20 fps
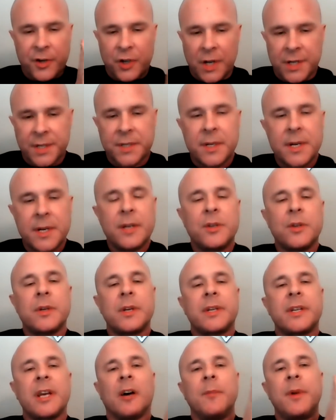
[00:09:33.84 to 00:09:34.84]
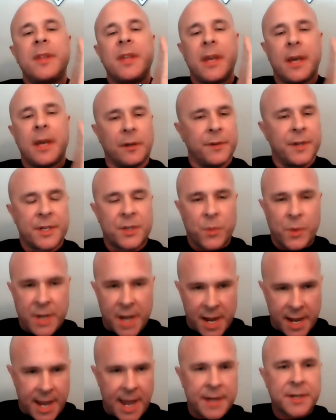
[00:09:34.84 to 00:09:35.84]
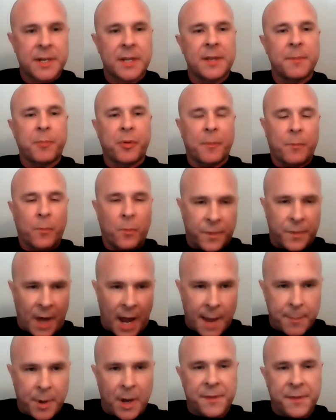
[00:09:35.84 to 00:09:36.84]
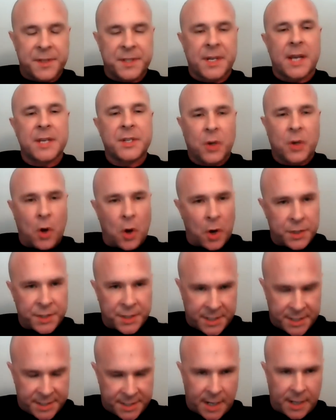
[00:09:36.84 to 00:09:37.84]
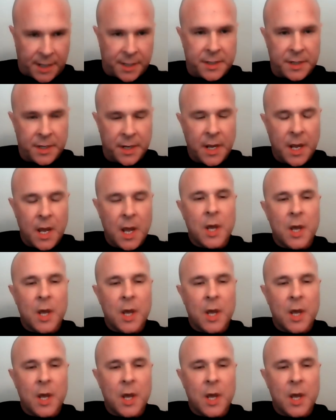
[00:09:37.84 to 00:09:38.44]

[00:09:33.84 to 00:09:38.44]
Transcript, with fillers: okay? I just need you to tell me the illness. We can get to the, the hypothesized cause in a second.